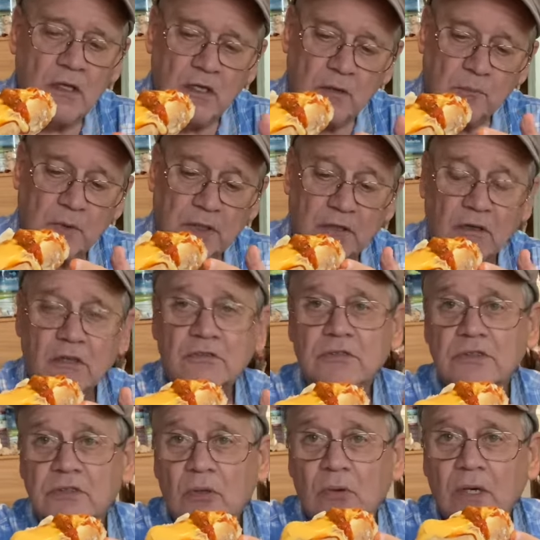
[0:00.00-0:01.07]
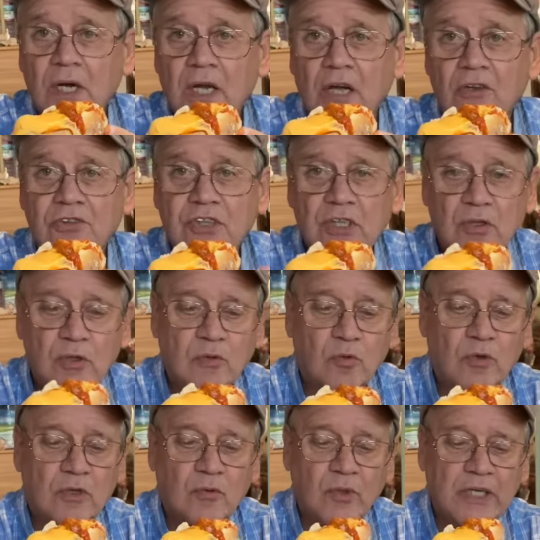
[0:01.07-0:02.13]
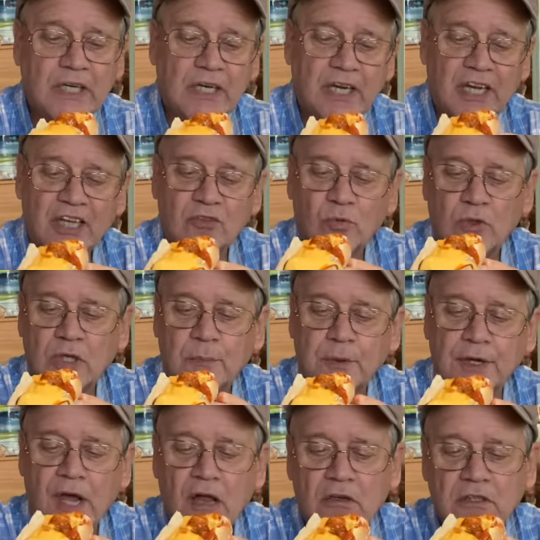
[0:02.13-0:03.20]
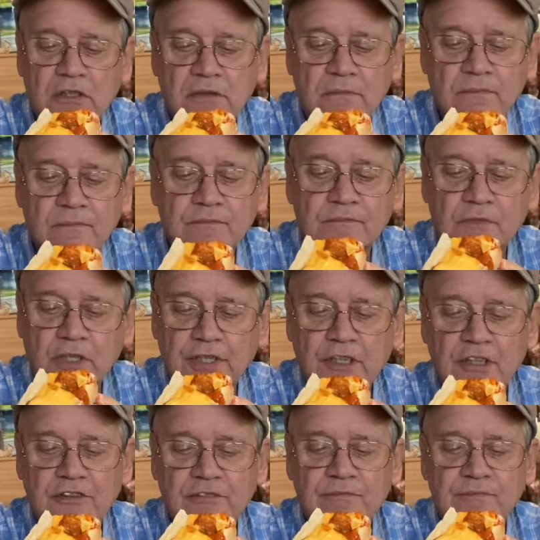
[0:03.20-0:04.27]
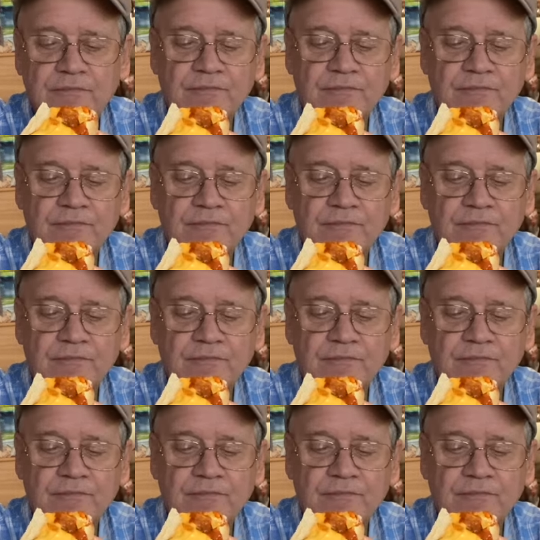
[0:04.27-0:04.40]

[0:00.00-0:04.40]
But the grocery store I go to, in 1 week, the eggs went up $1 a dozen.